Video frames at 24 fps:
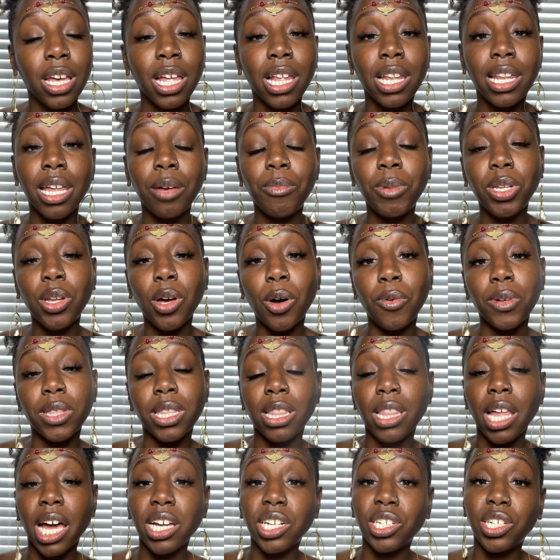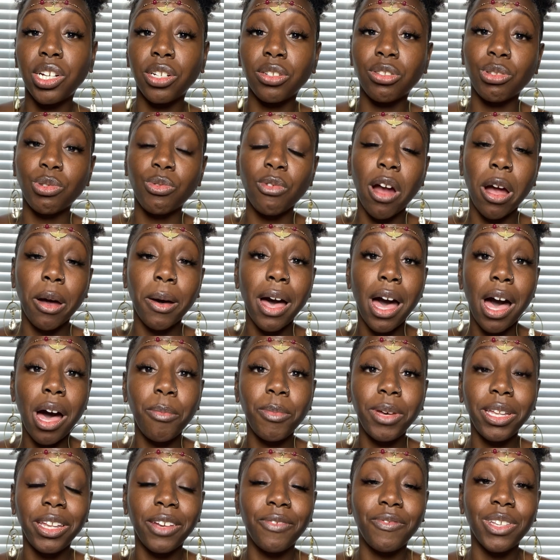Let me know with the like, share, subscribe,
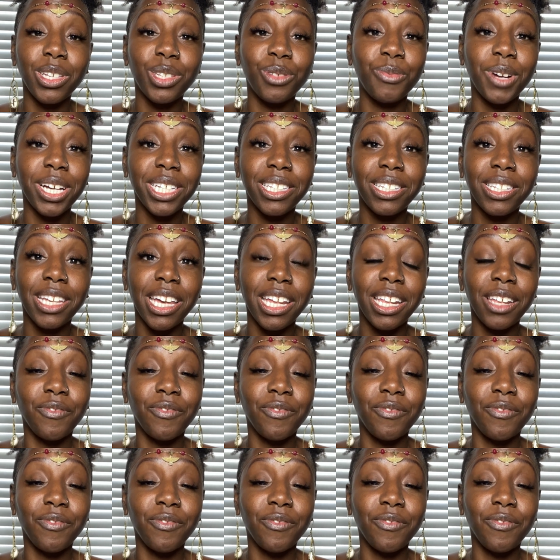comment if this resonated,